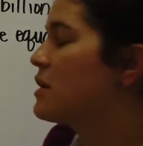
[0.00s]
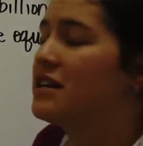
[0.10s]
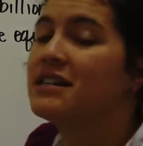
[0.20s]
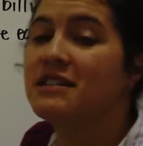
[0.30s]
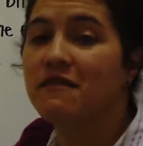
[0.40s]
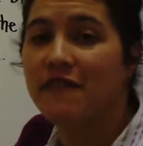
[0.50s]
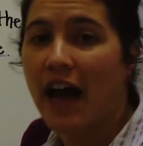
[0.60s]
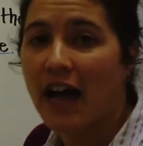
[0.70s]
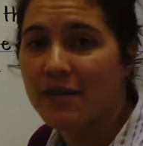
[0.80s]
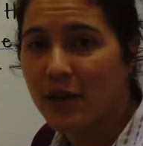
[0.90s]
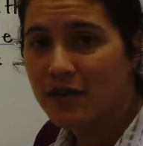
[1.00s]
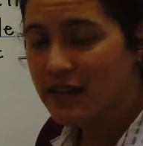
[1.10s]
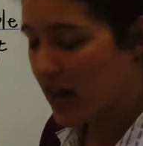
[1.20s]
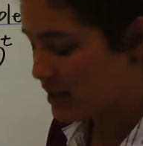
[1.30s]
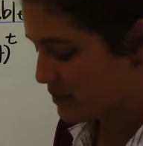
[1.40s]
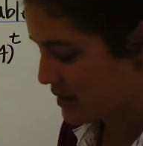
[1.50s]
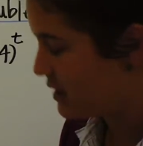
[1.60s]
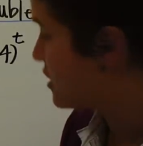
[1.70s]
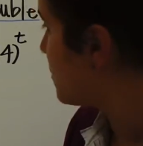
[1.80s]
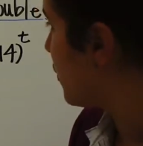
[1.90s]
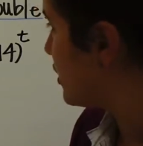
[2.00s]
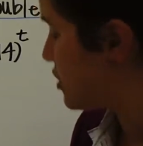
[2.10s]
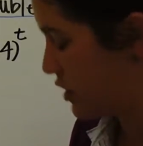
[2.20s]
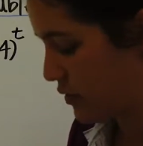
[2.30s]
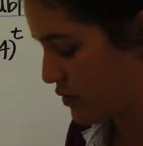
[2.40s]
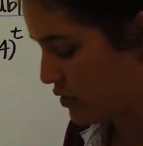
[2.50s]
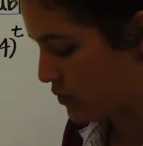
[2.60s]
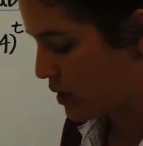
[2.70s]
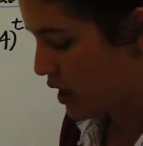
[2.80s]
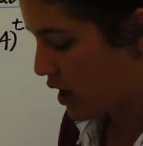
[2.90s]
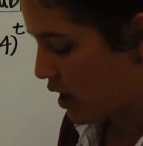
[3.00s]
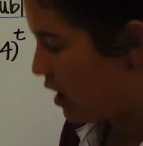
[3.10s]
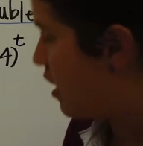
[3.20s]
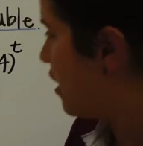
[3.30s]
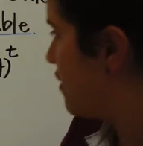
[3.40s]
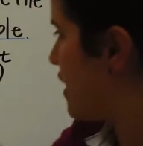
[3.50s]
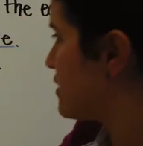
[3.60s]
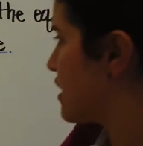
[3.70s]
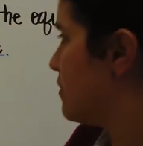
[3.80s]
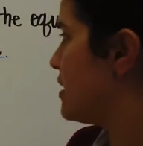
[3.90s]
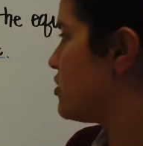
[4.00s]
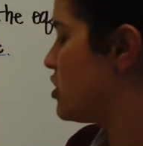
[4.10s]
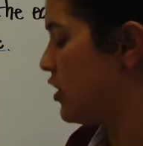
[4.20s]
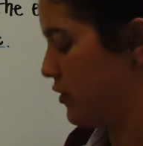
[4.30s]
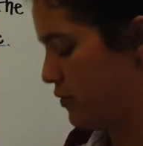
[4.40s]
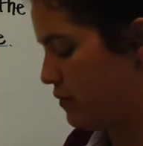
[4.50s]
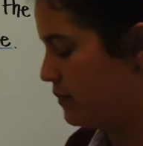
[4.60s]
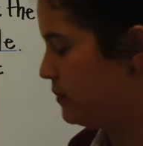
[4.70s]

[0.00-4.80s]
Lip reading: Going to divide those sides by 6.2. So that's going to be 2